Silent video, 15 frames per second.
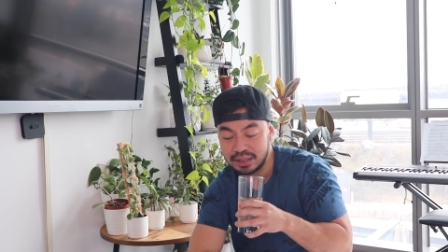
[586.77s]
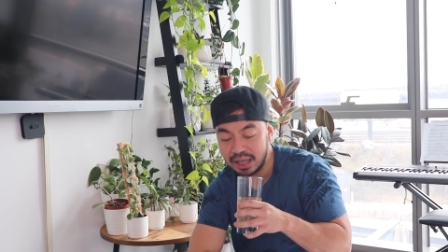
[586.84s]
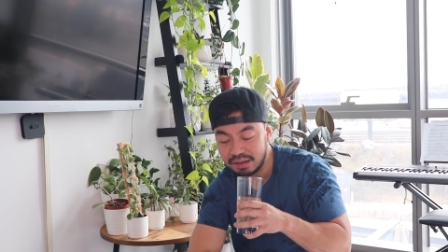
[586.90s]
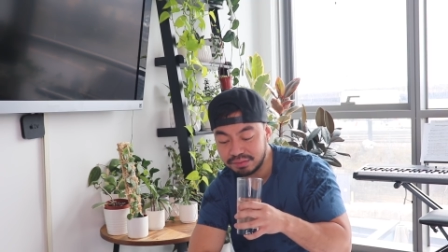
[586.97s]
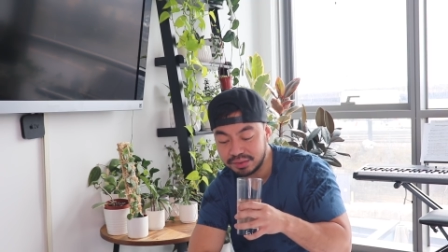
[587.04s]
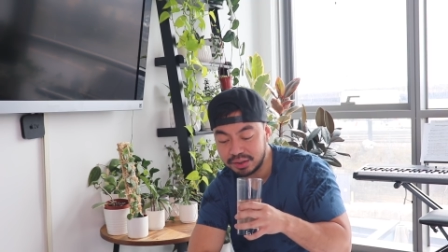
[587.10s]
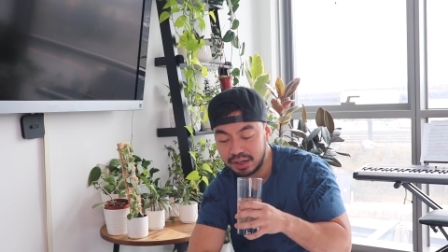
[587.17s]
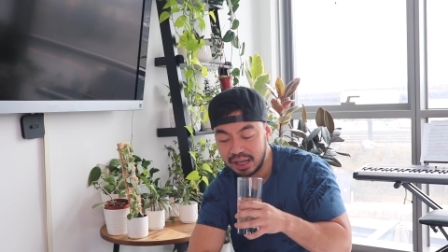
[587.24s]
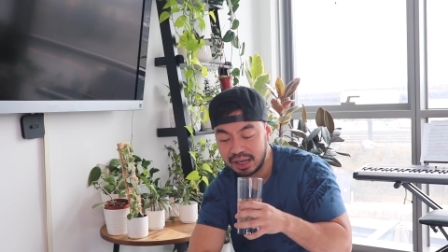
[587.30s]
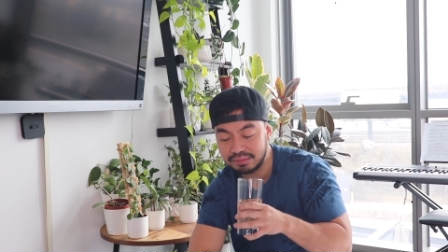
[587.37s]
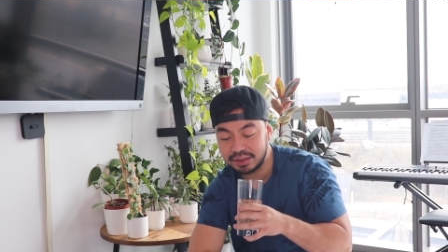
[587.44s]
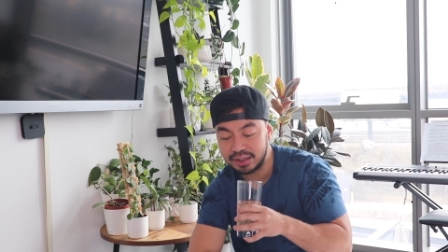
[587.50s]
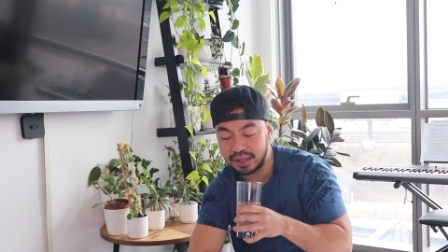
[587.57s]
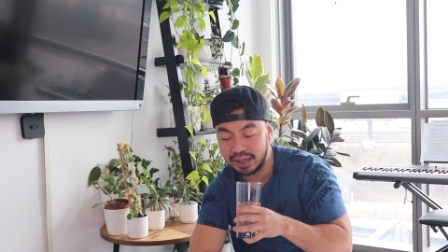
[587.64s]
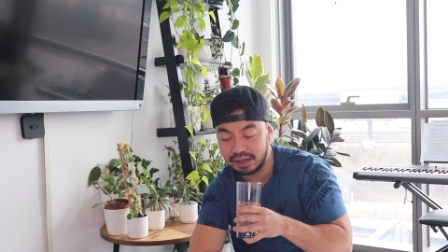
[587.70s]
Never have
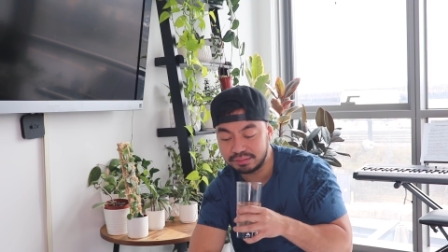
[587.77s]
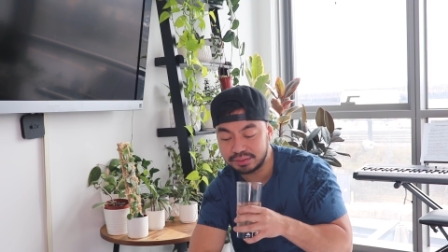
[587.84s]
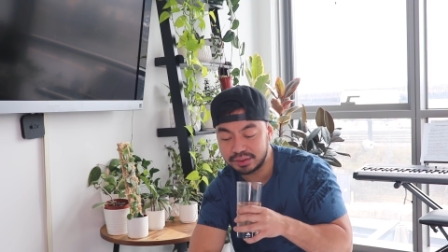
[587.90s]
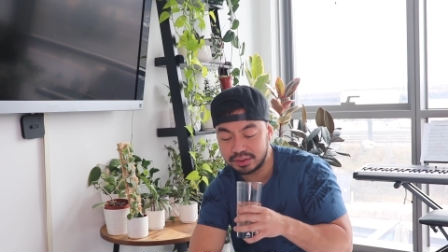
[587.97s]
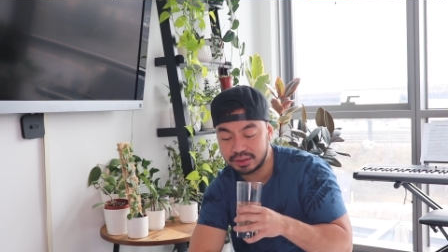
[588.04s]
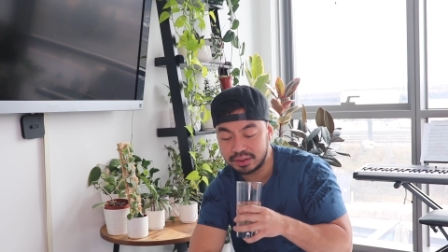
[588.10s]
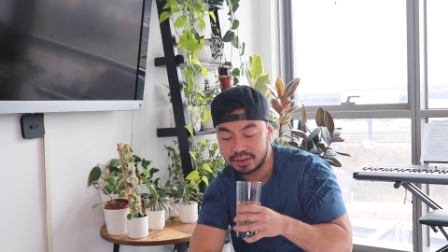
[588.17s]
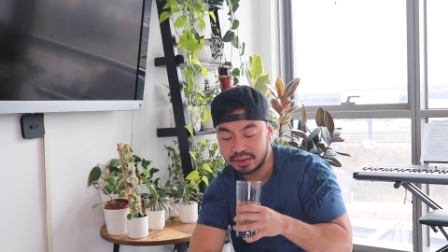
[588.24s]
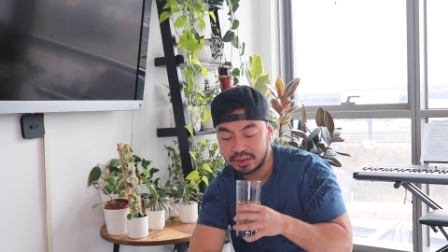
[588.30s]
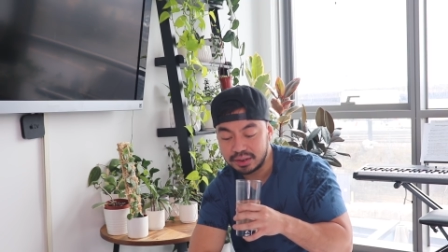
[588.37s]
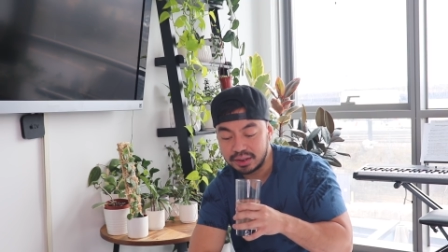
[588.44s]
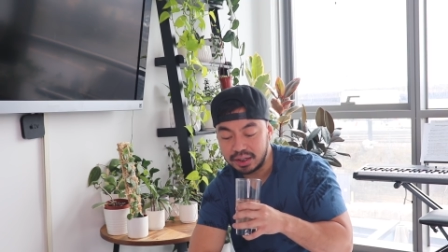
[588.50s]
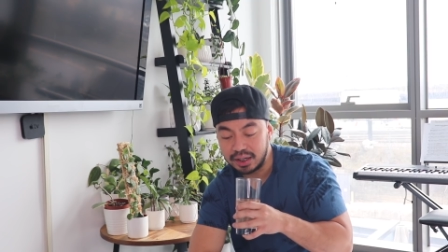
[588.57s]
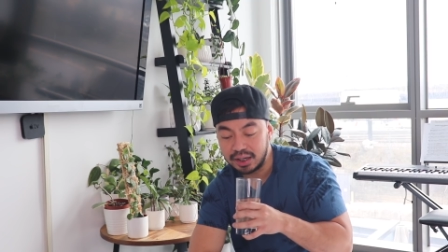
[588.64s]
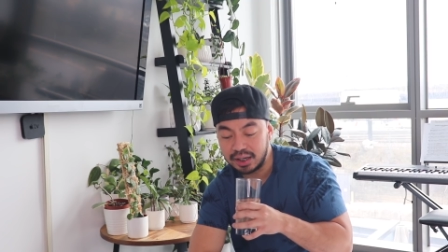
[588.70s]
I ever
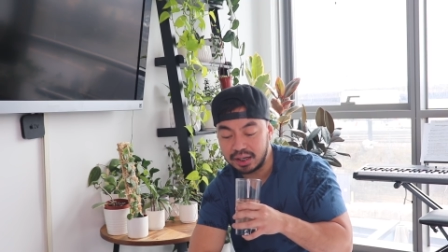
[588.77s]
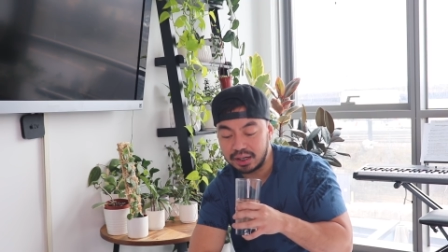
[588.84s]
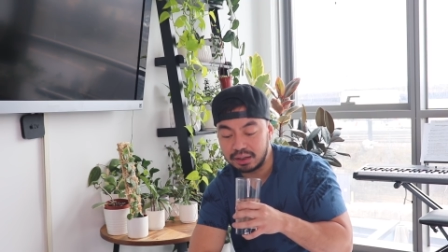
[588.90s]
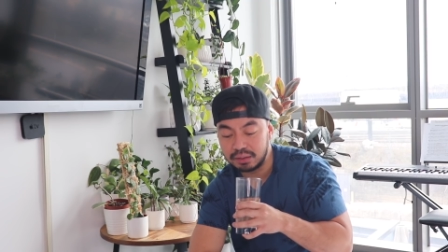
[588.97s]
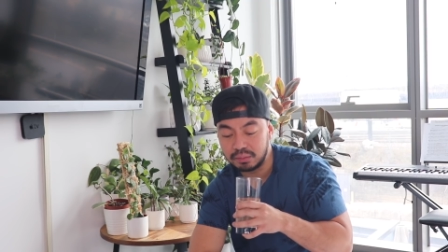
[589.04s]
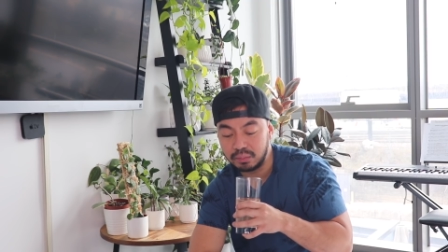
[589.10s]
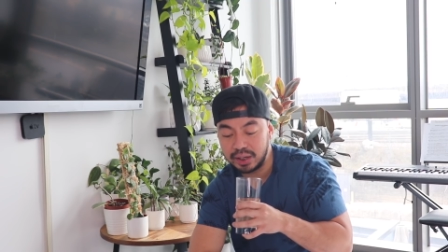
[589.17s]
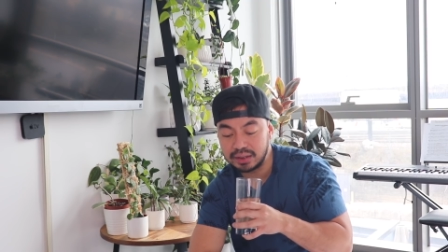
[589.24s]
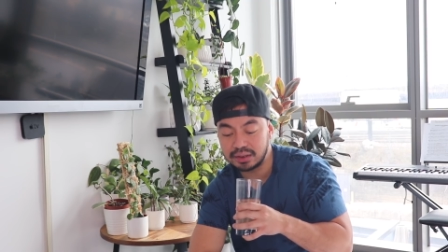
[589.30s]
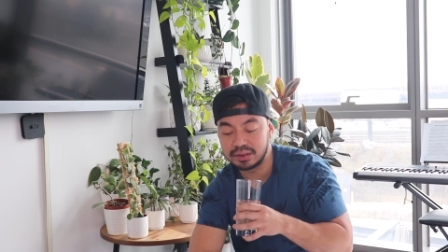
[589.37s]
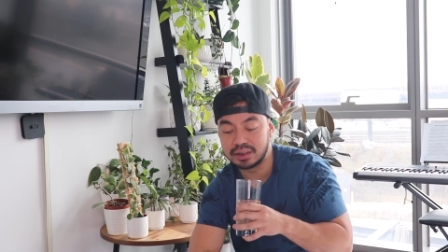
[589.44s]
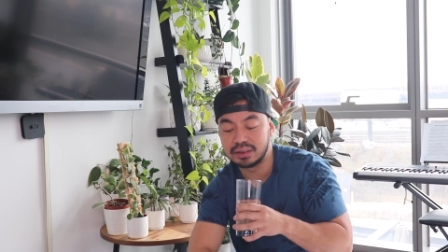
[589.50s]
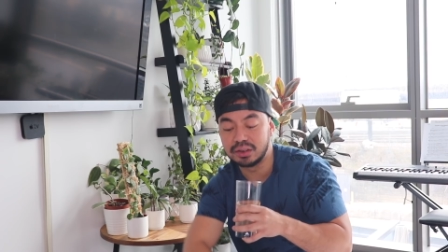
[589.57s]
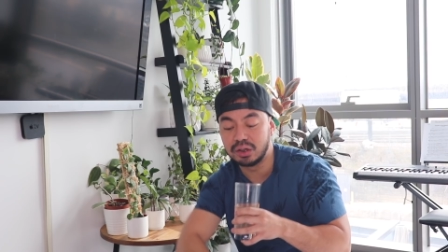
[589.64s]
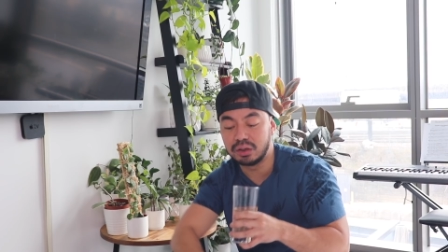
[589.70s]
uh, went on
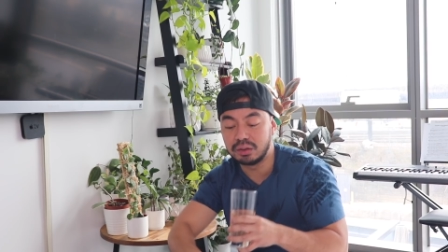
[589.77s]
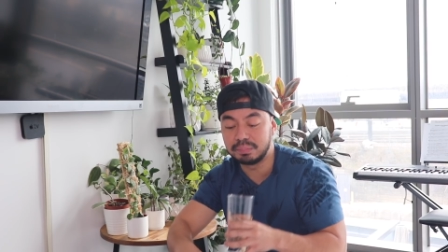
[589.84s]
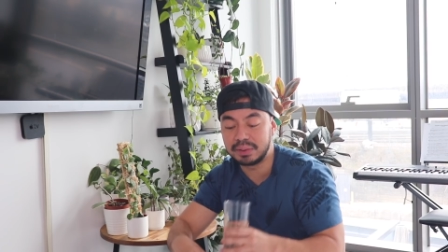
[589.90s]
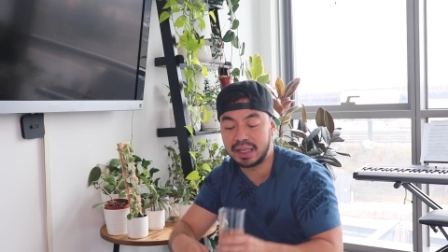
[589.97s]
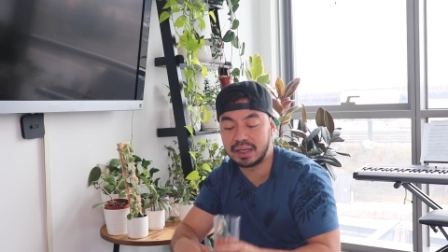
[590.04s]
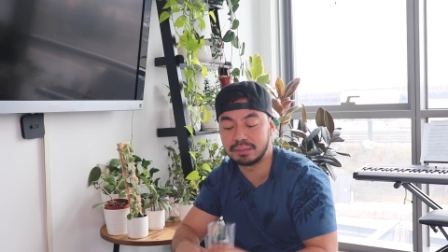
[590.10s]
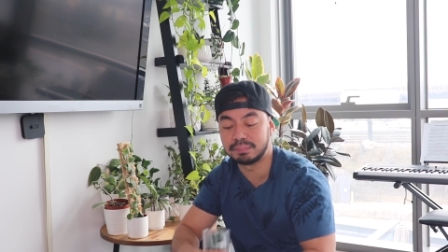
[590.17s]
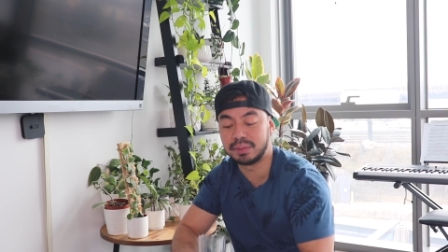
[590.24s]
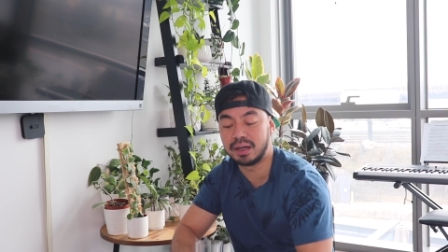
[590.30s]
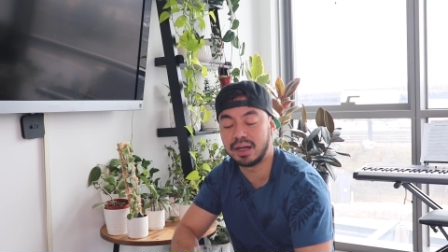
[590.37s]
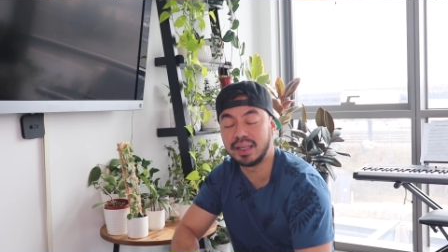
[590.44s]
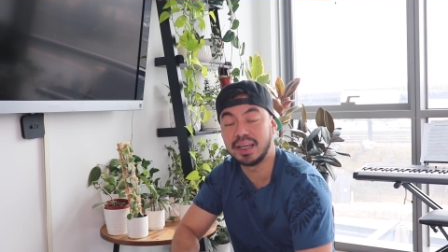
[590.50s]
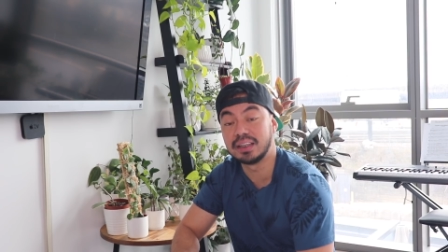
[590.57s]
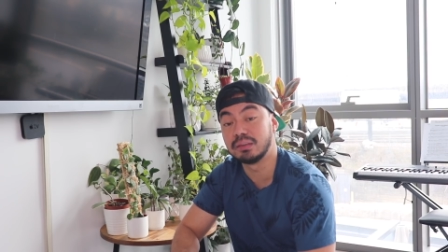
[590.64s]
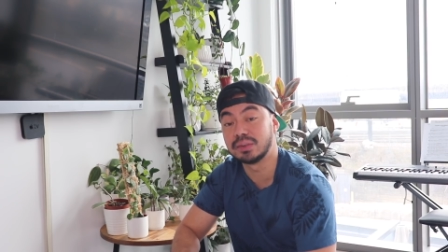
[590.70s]
a no plant buy
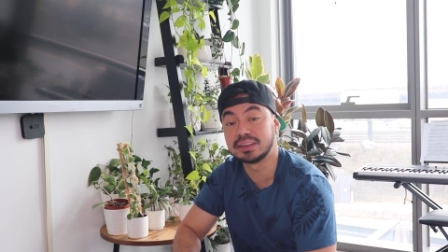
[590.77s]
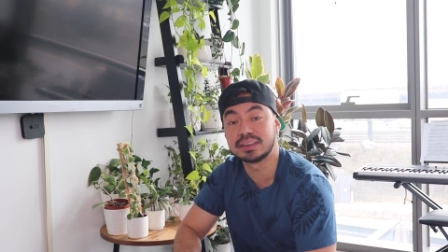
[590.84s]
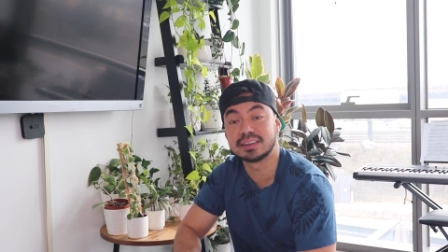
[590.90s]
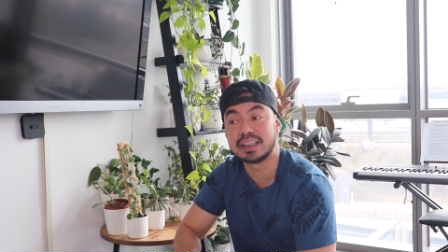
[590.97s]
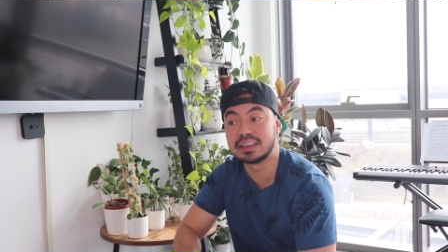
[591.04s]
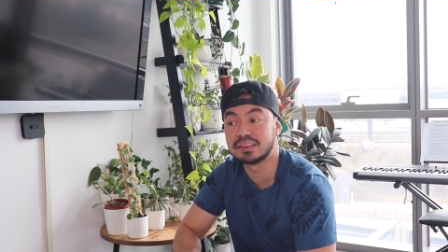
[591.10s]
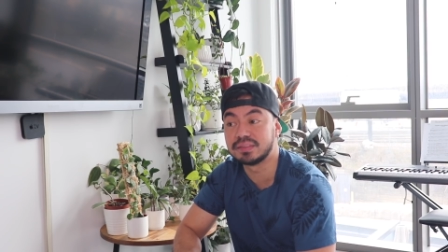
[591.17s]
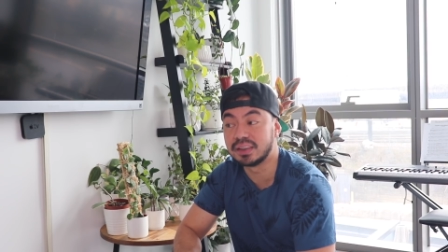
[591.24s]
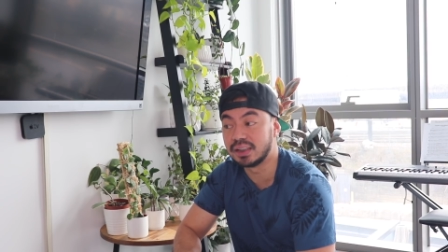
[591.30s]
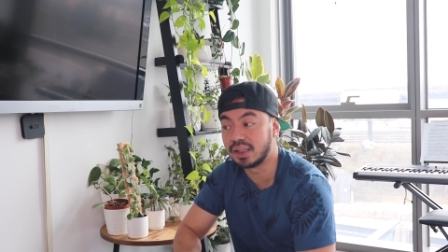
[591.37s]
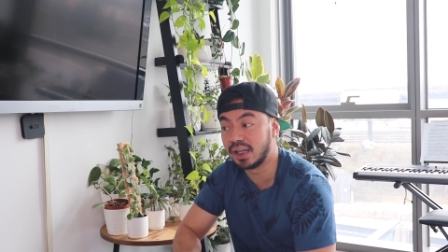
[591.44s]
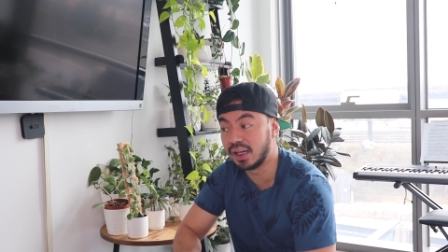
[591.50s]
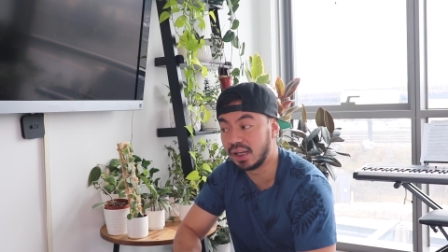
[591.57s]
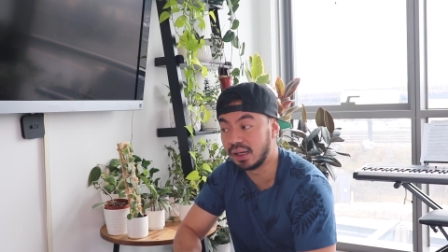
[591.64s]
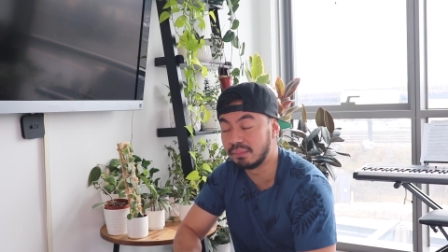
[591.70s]
and it was successful.
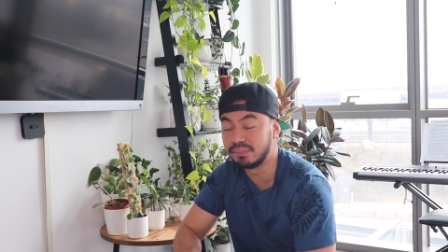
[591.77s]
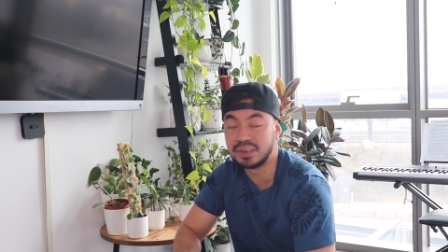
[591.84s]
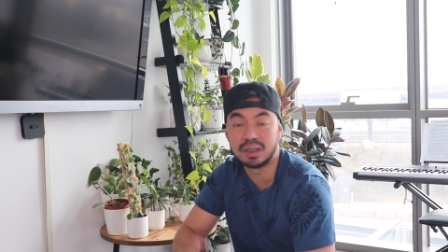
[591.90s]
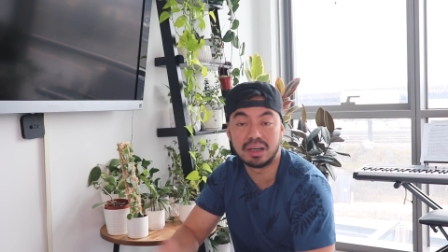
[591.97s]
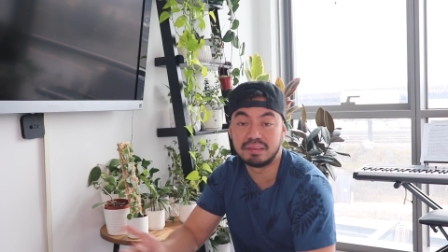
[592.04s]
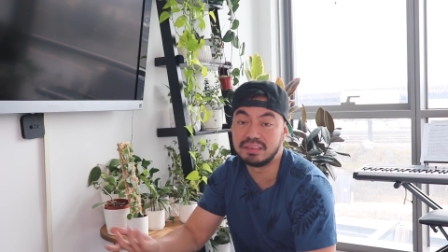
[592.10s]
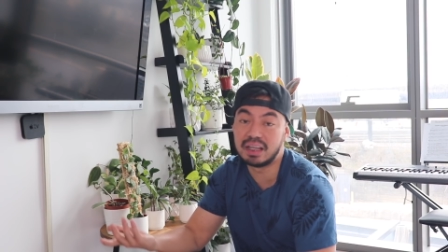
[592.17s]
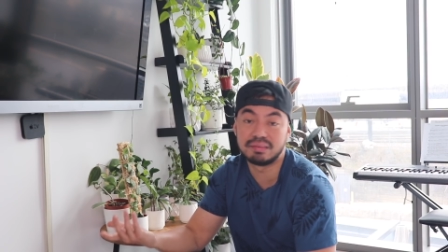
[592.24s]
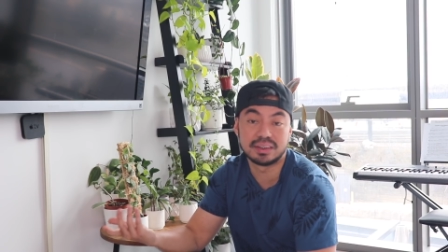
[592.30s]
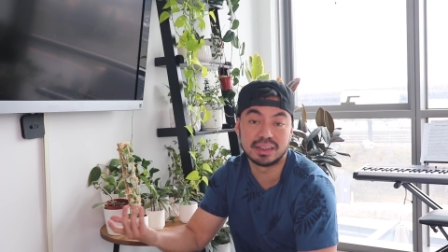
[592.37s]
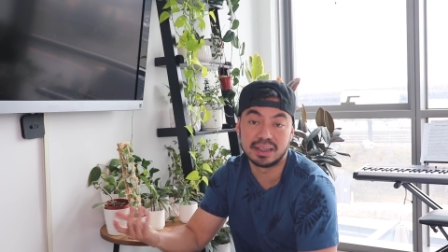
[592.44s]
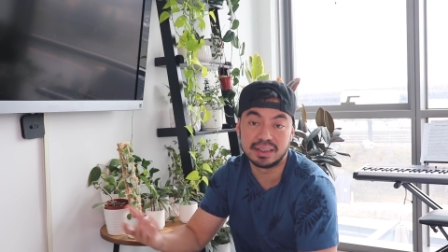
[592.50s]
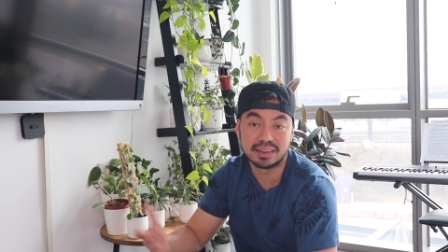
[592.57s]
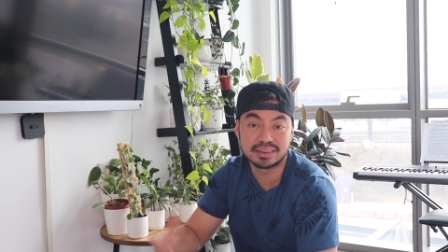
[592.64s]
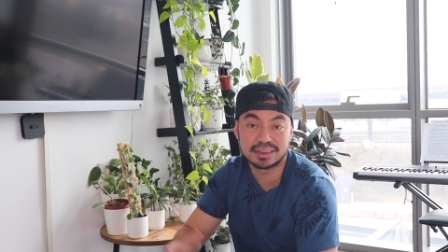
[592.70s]
Um, no, I've never
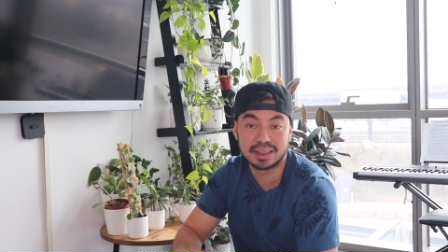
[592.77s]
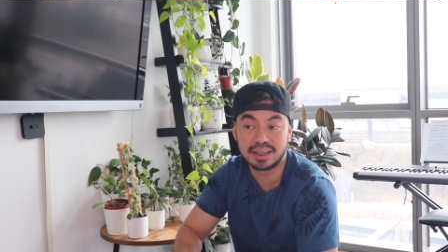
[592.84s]
done it.